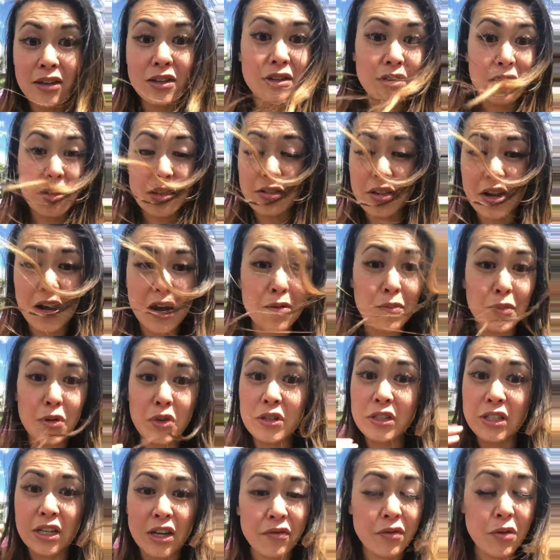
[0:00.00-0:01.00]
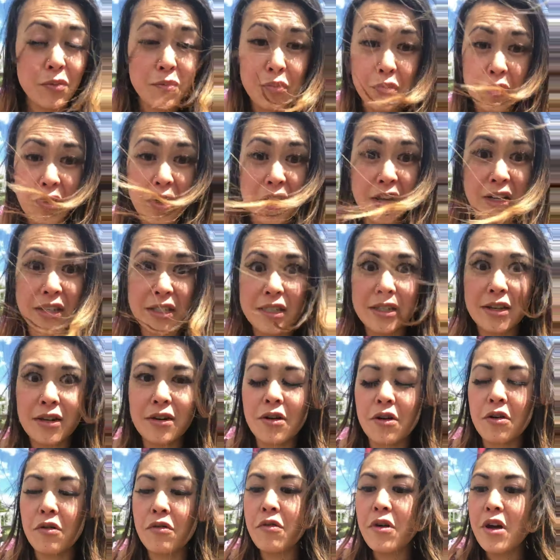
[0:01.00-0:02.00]
to the timers, give them breaks, you
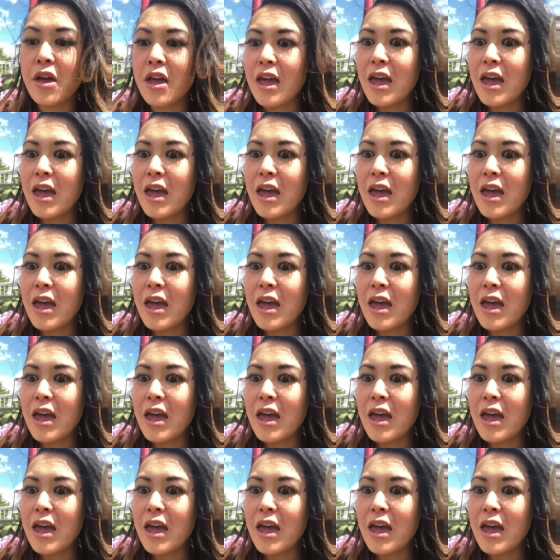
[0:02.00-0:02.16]
know,